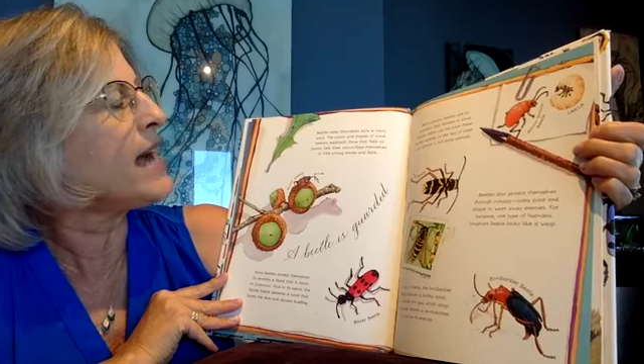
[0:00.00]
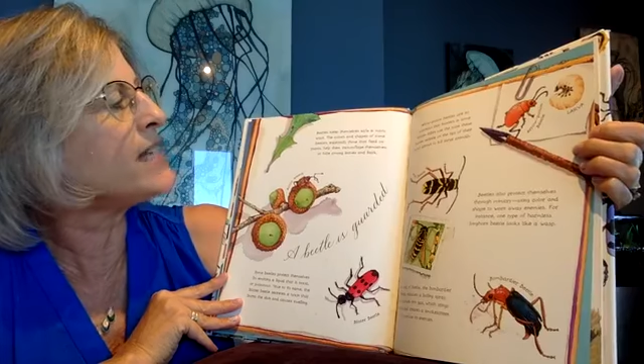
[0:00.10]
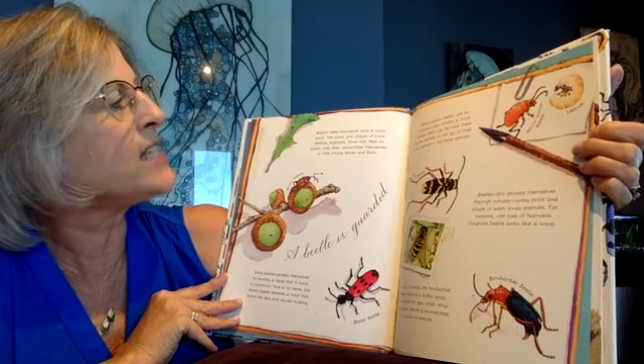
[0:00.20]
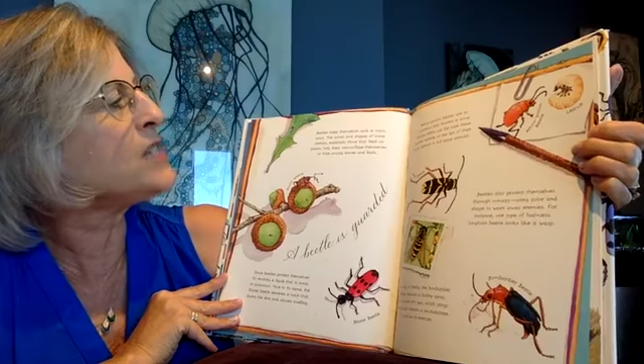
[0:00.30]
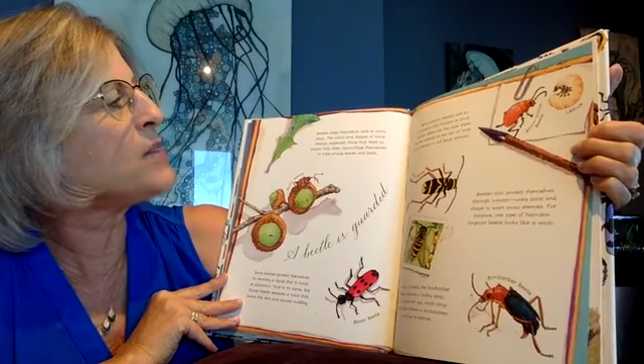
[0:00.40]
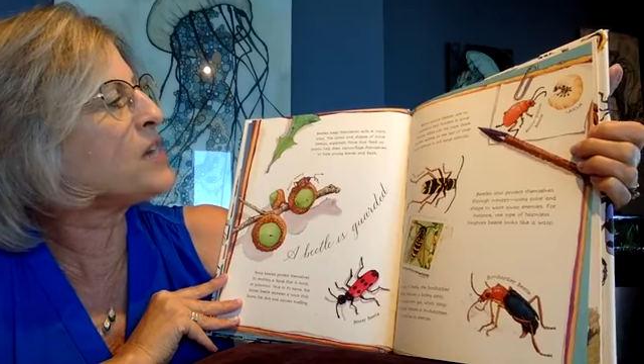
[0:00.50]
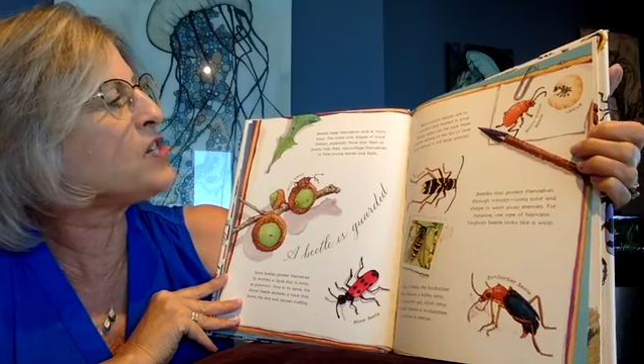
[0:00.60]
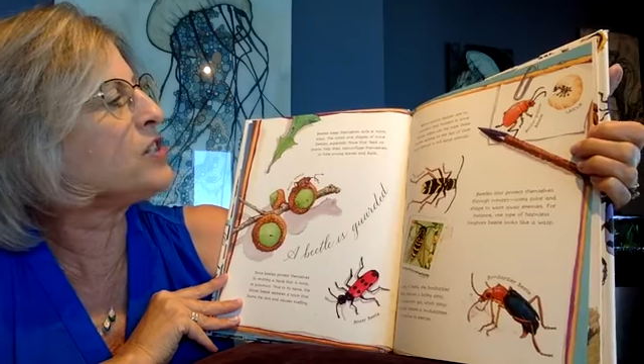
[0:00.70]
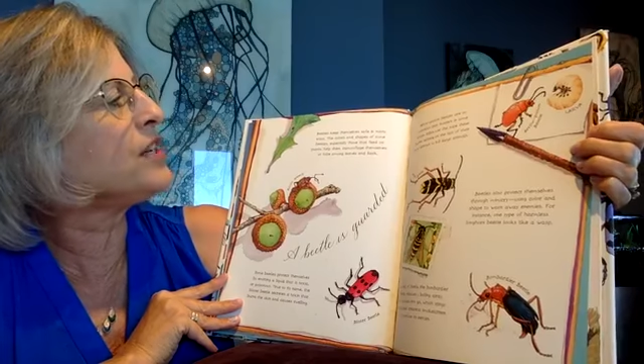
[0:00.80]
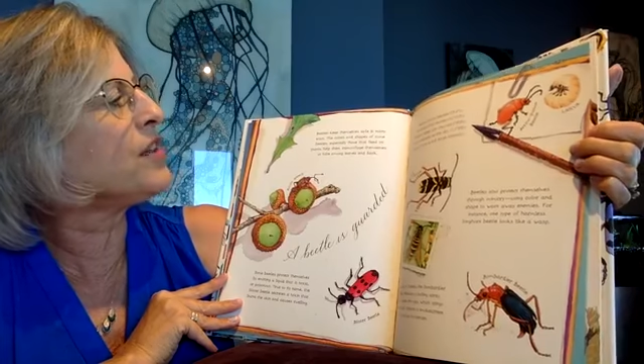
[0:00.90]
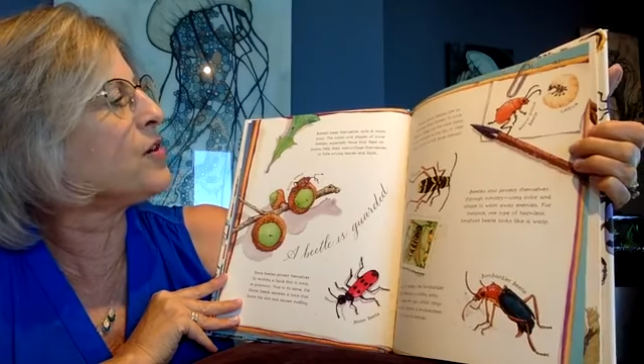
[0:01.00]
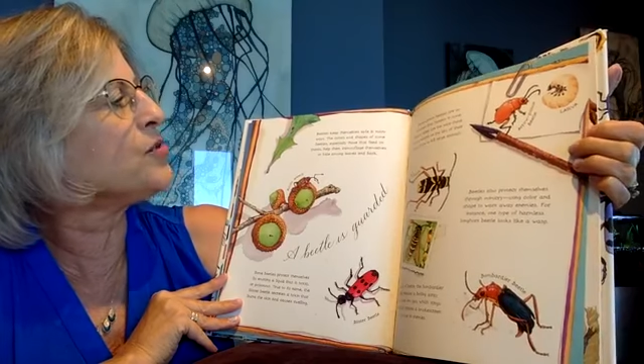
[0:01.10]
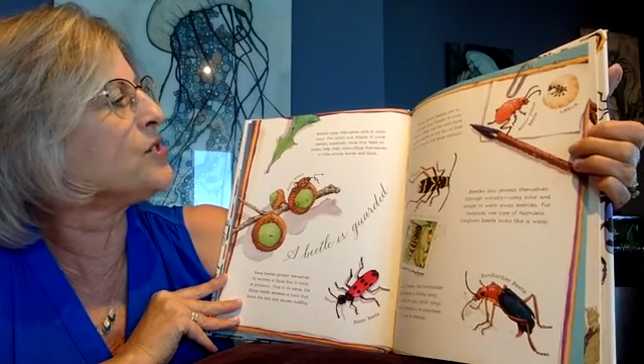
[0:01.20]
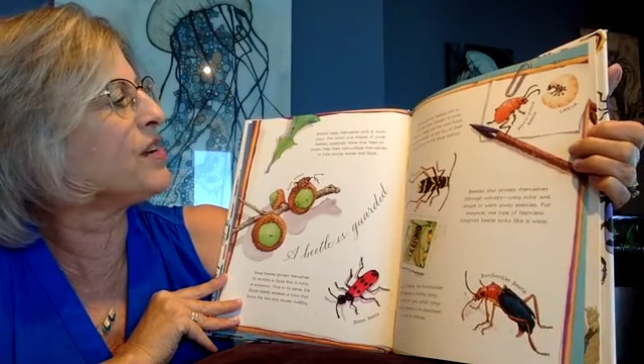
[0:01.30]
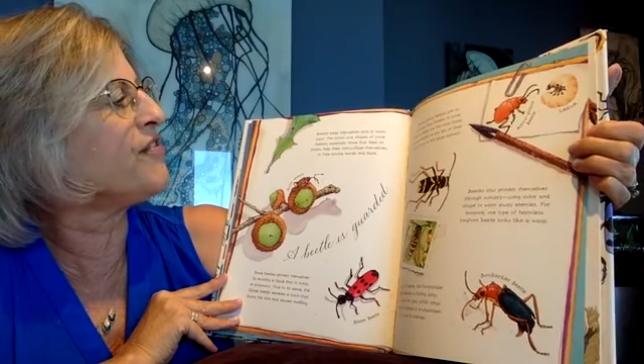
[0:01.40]
especially
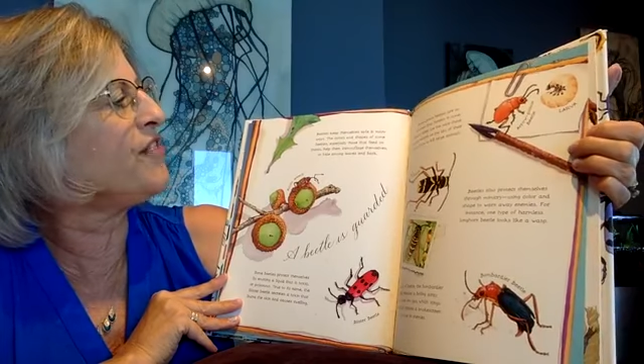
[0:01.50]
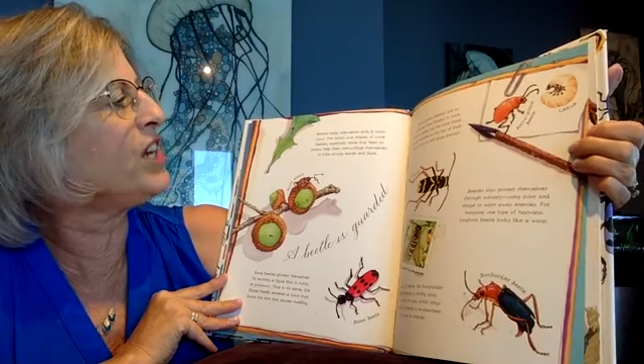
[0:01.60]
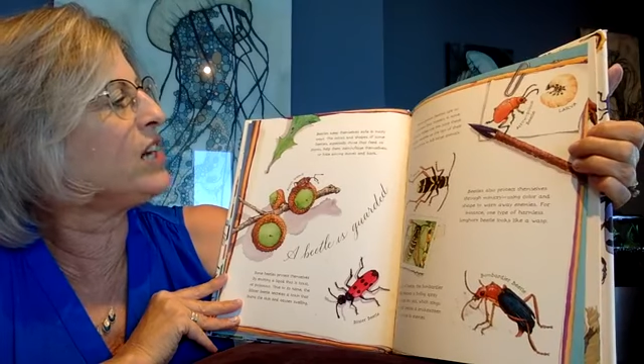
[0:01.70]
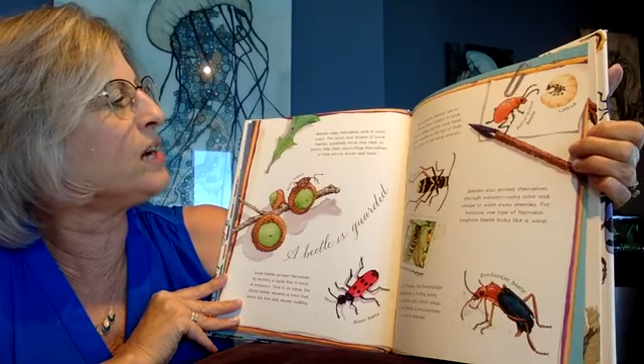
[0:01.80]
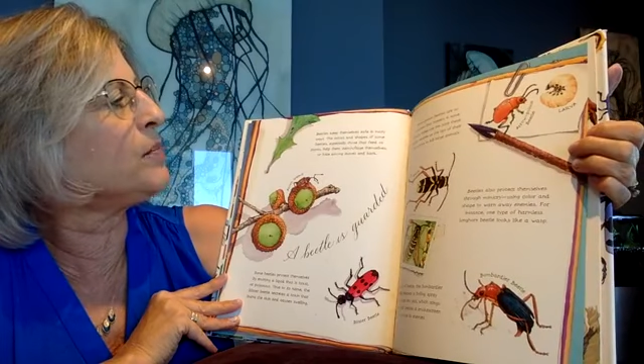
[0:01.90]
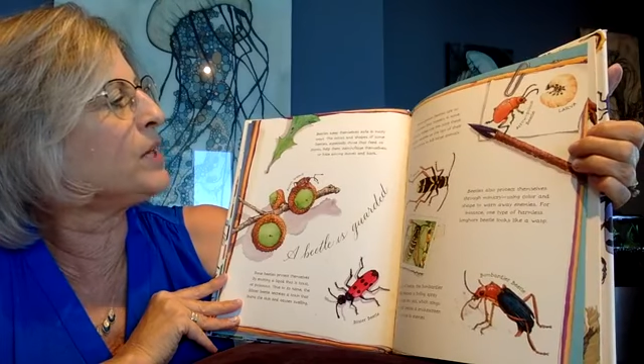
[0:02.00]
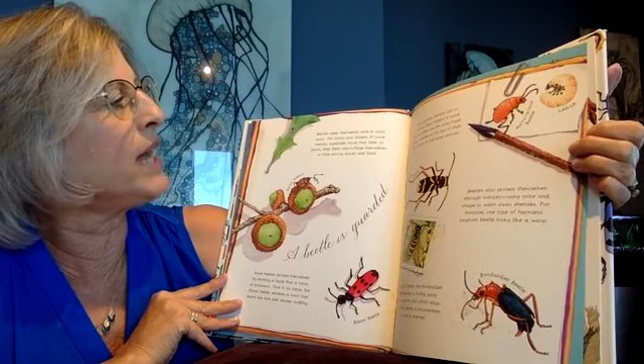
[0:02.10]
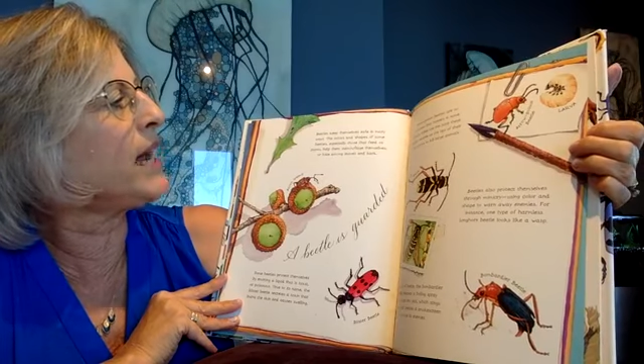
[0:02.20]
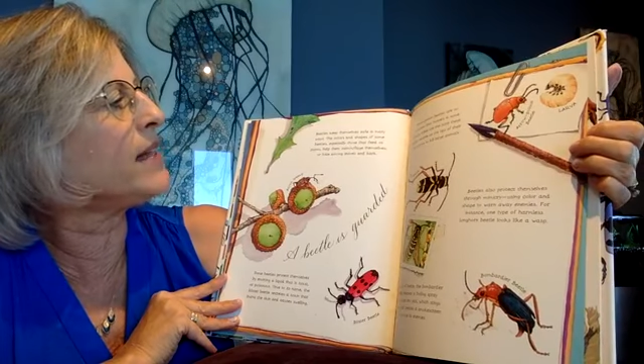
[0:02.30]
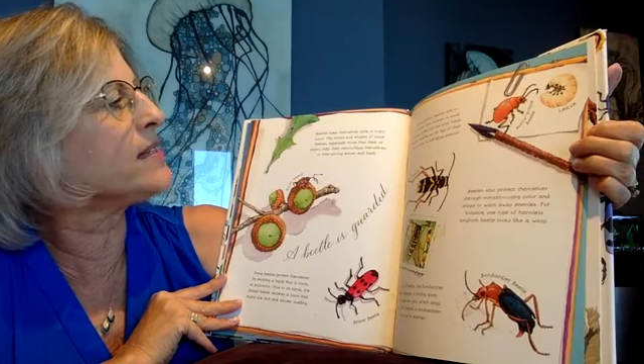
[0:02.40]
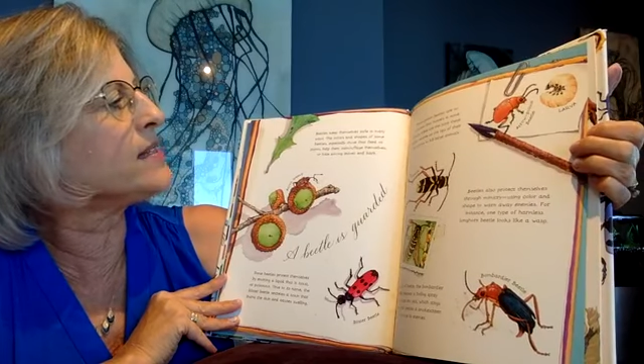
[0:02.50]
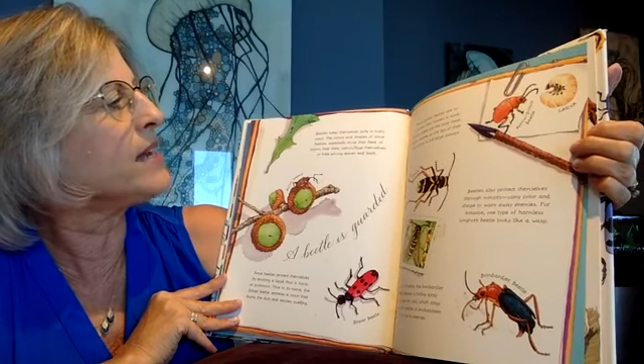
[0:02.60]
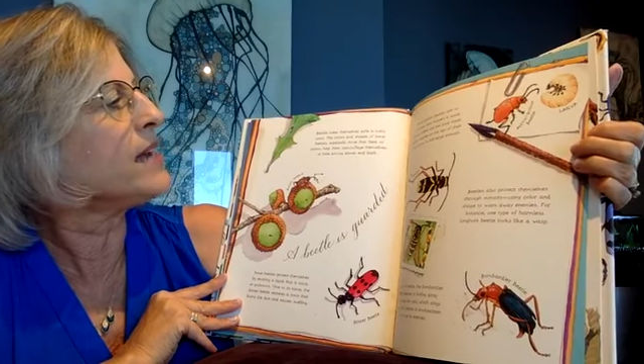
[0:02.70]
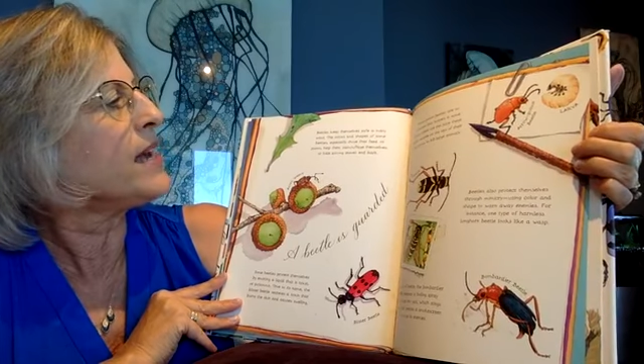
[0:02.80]
those that feed on plants,